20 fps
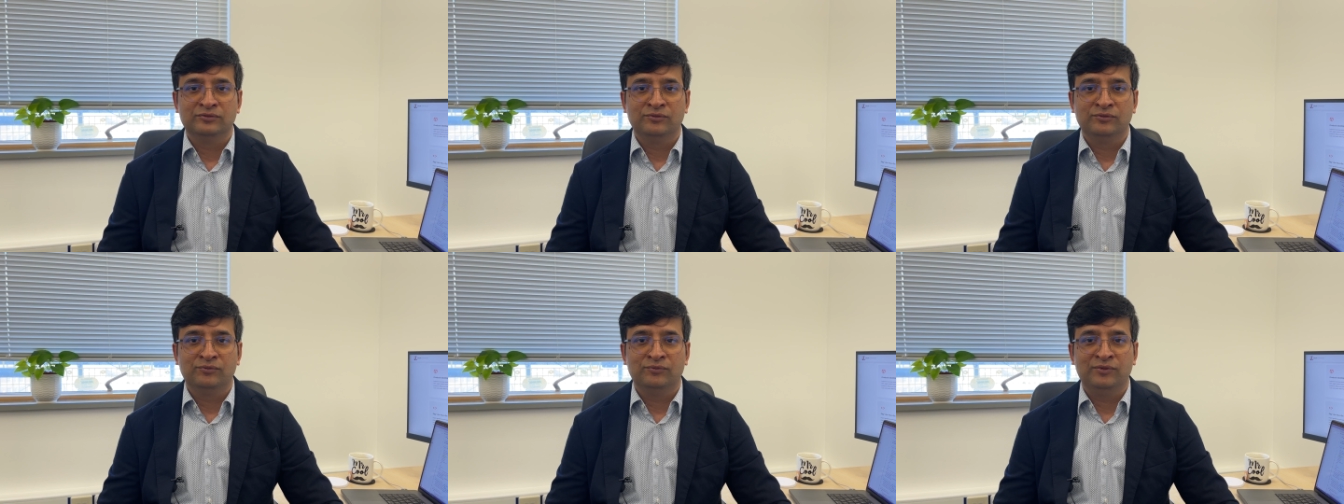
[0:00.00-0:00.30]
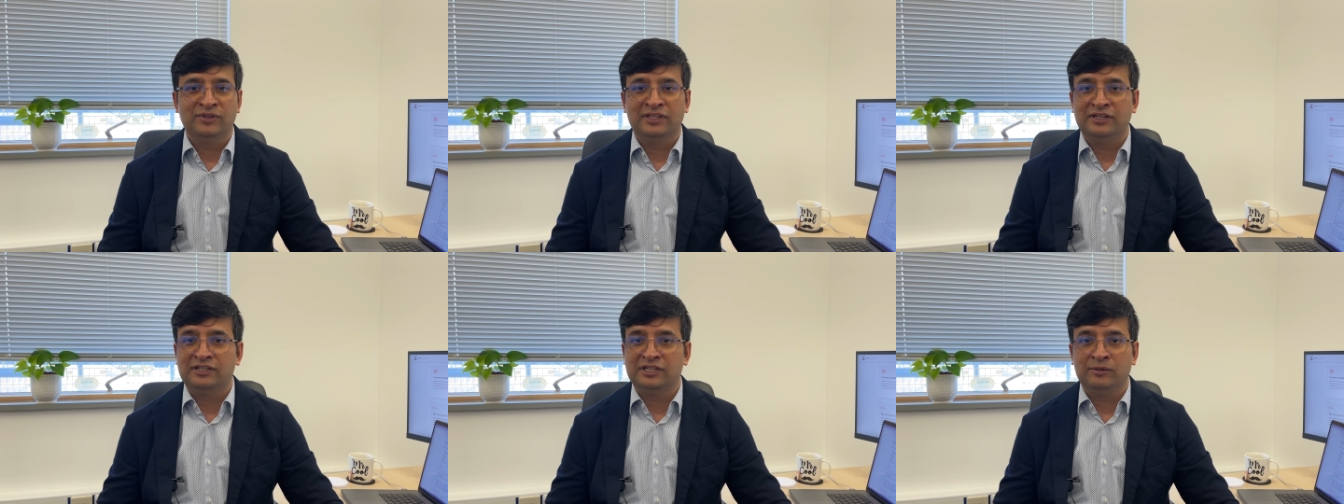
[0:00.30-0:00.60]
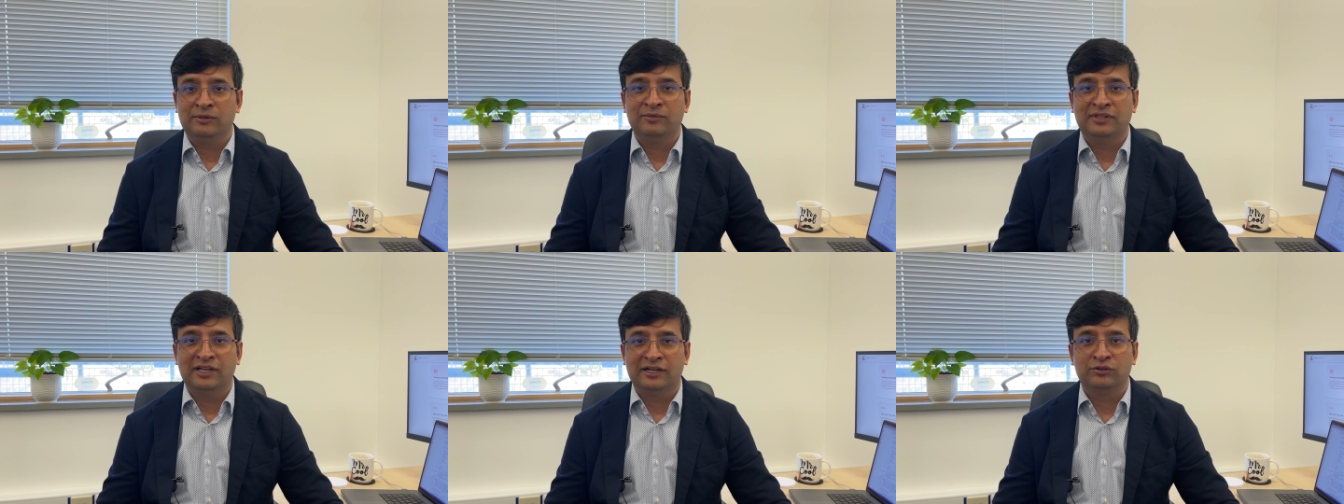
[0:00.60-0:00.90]
with the
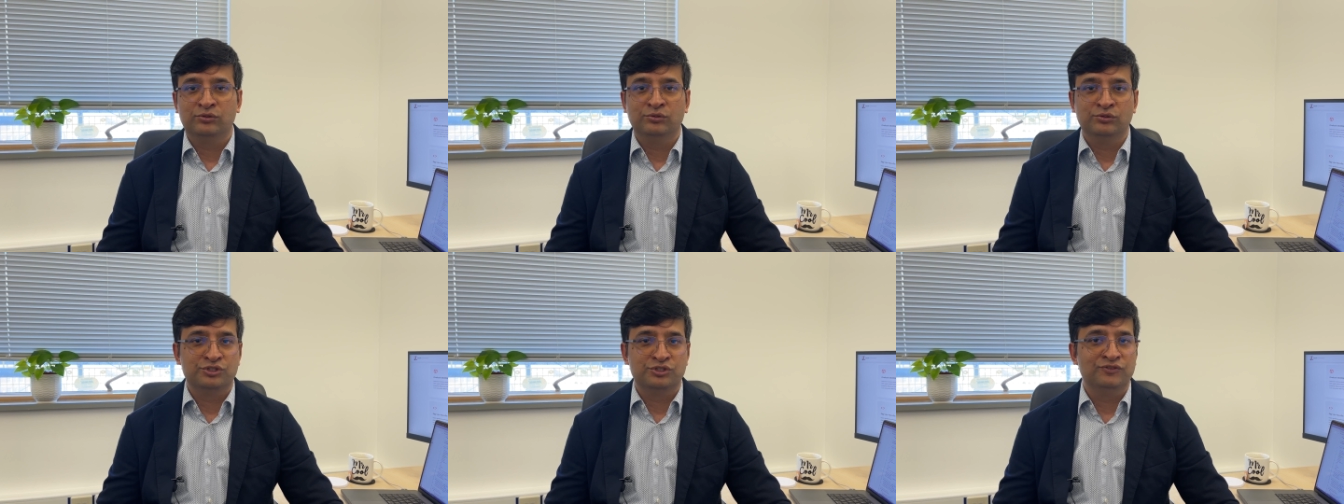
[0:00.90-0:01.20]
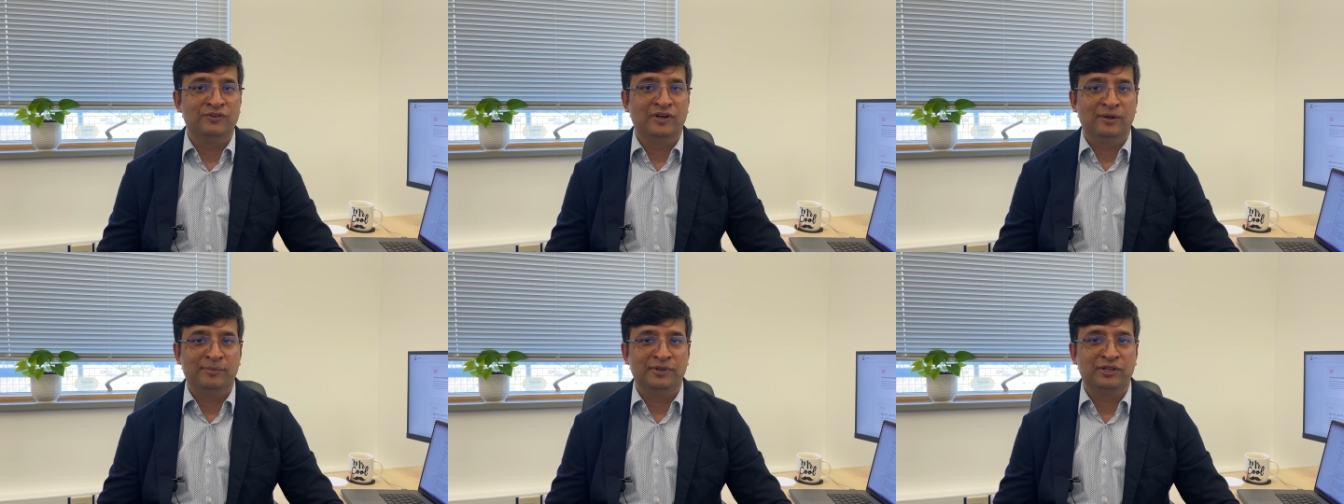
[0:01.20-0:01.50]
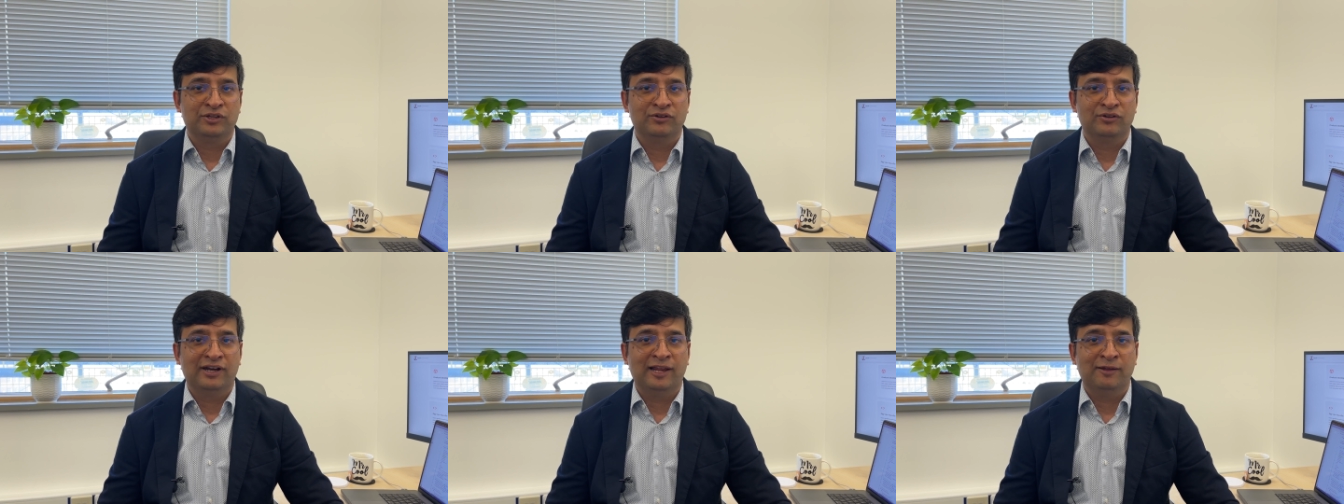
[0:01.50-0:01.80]
team who's developing
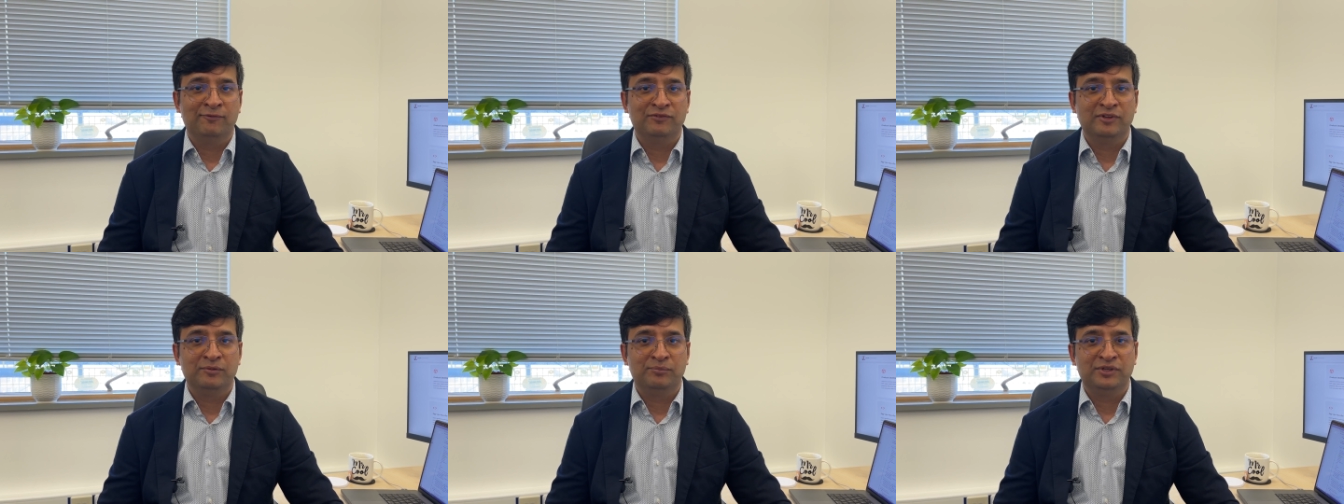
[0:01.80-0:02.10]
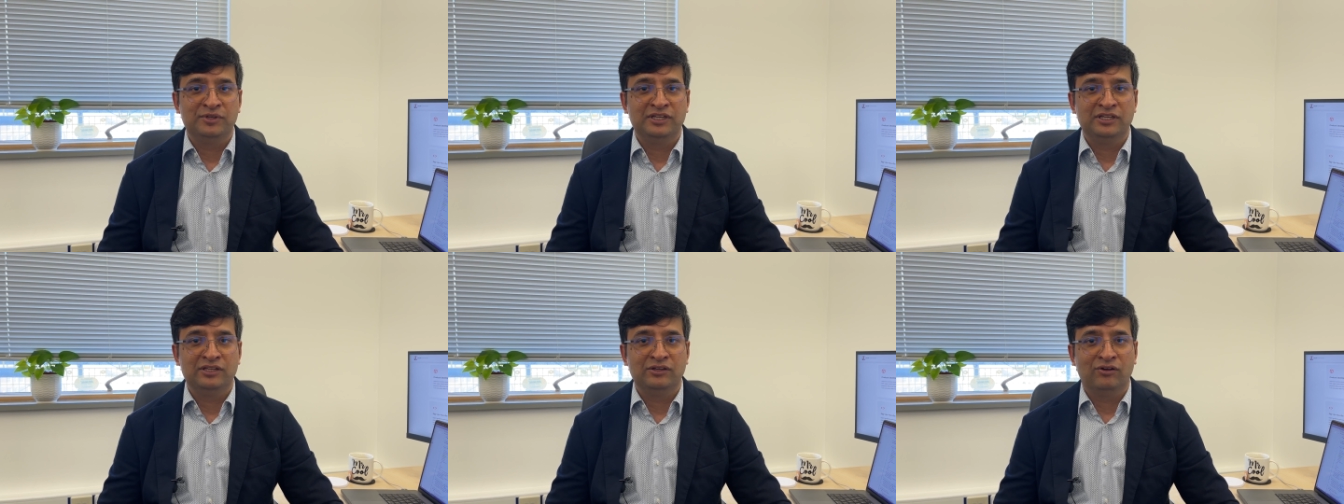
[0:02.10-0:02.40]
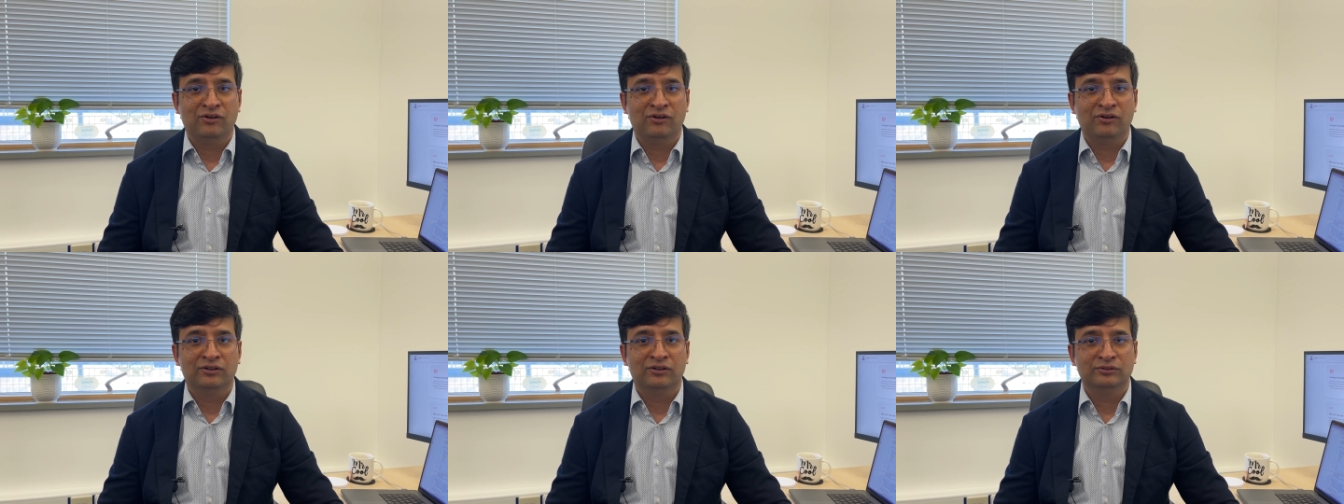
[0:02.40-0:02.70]
your MVP
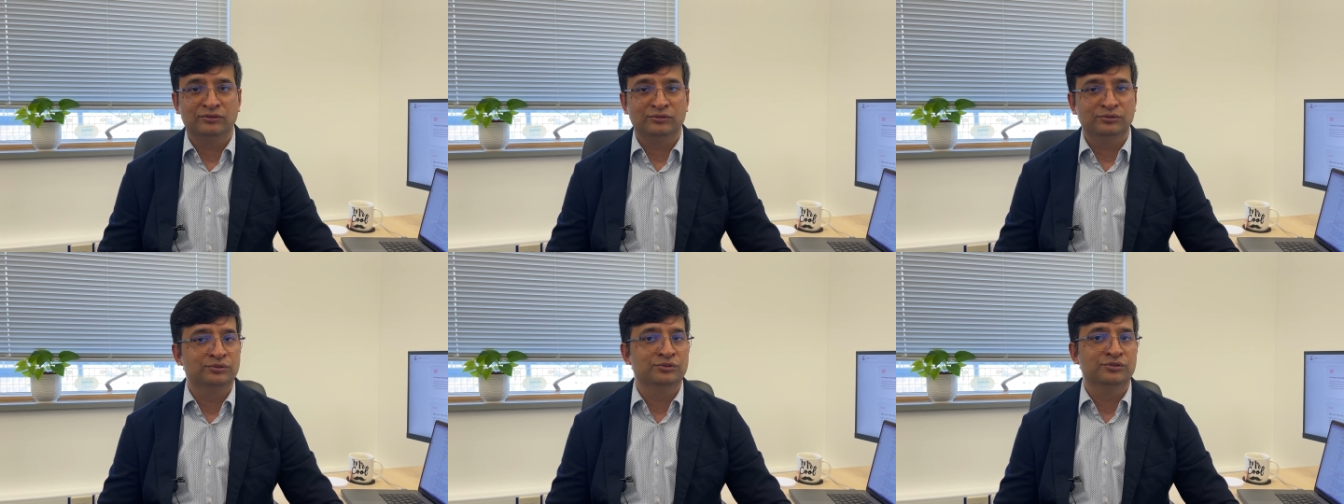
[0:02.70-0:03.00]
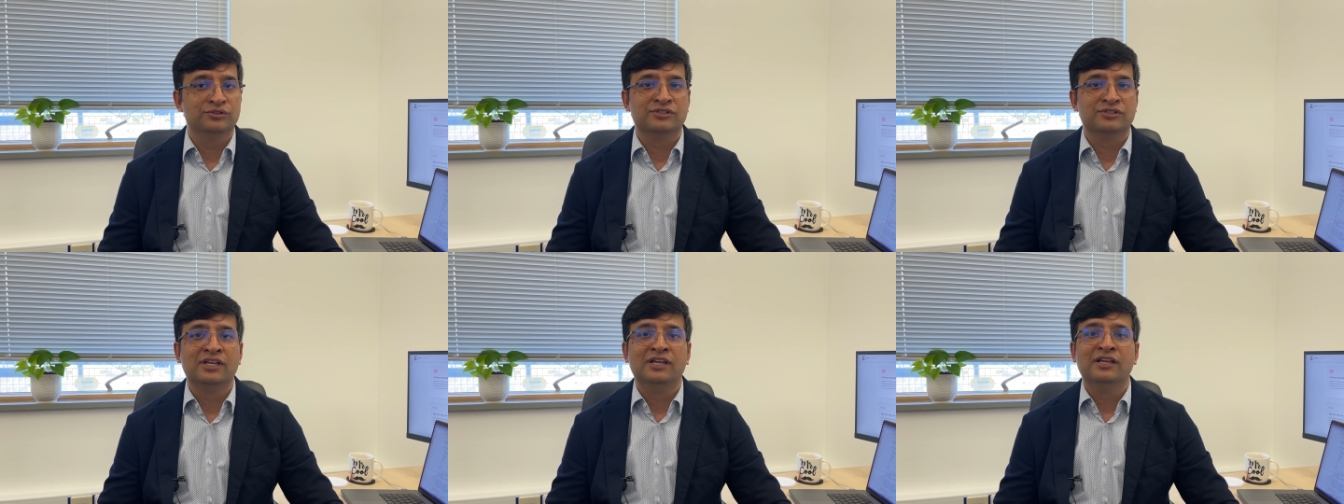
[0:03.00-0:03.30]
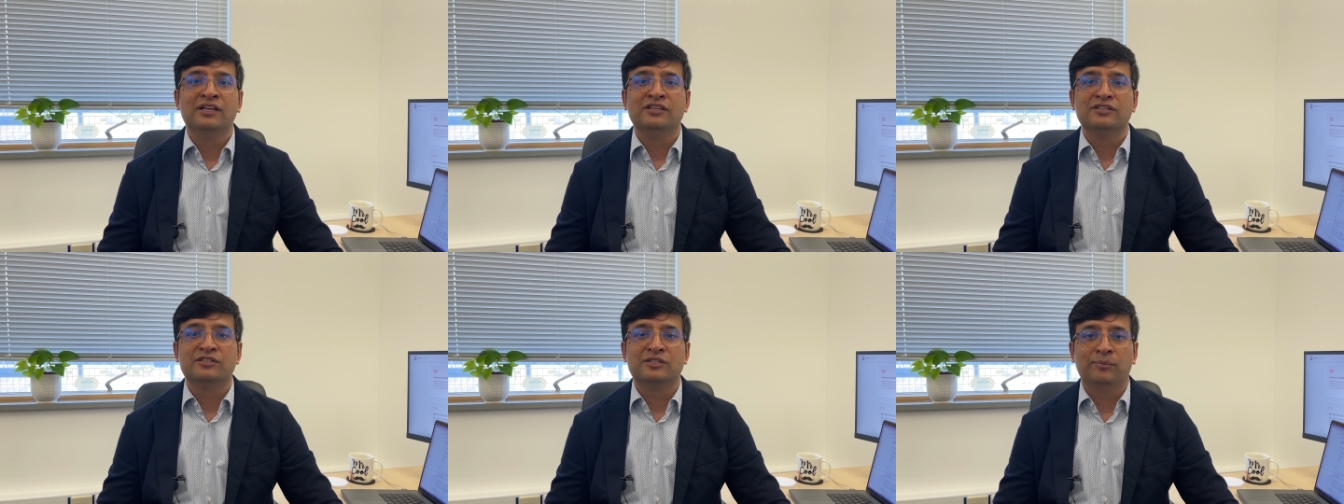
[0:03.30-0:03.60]
or who's
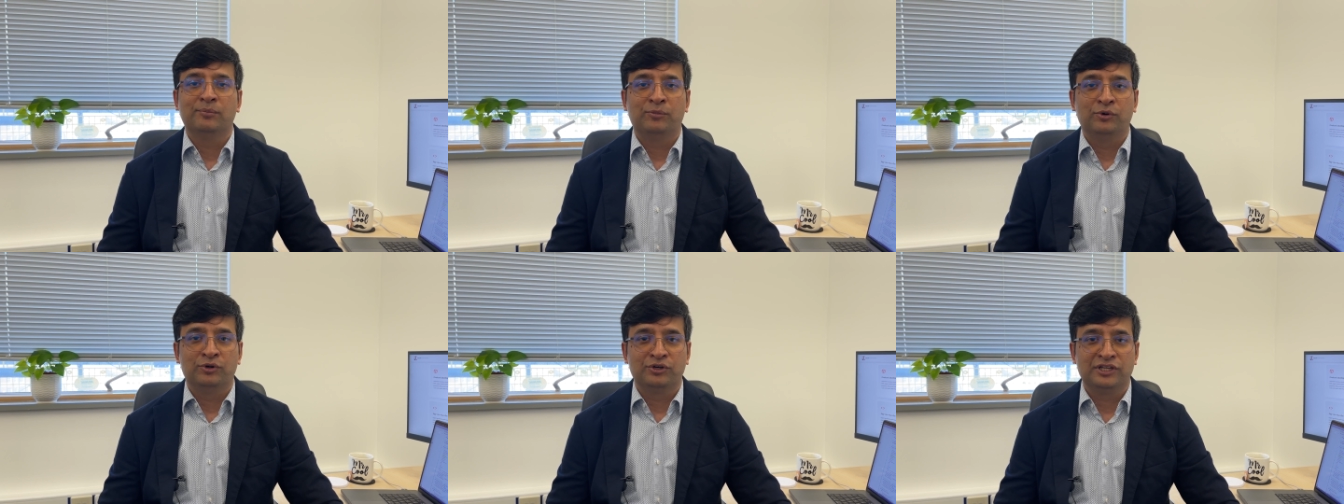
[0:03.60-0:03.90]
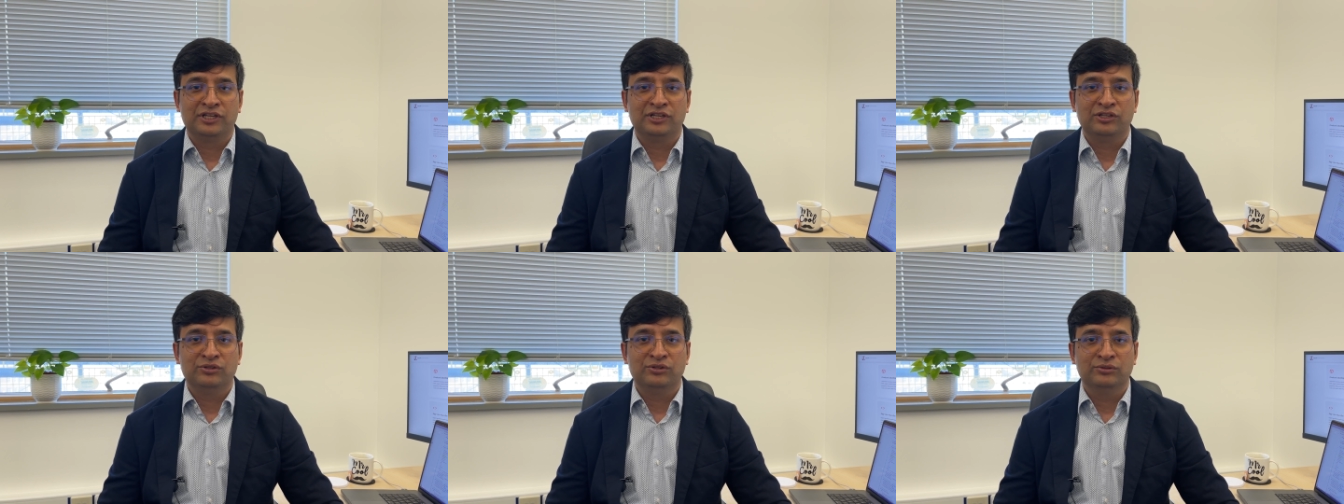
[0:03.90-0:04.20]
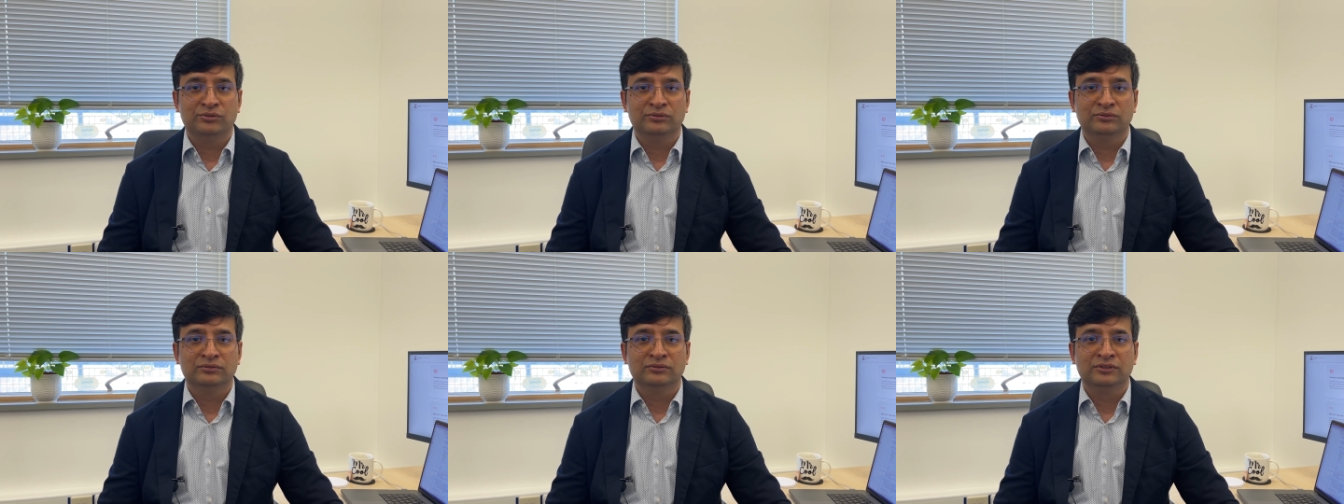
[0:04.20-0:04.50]
supporting
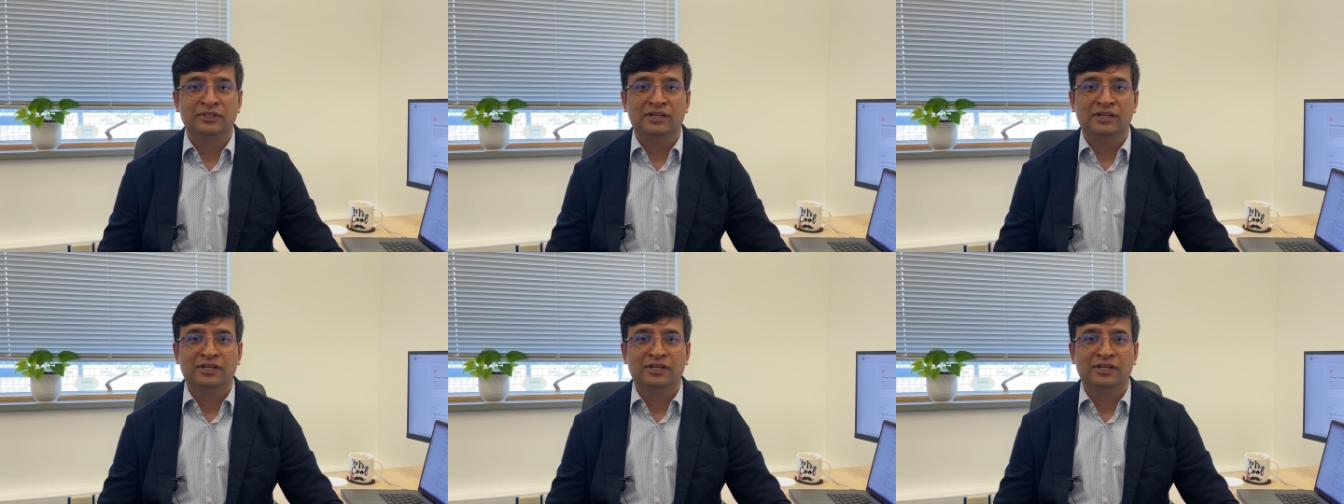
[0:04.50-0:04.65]
you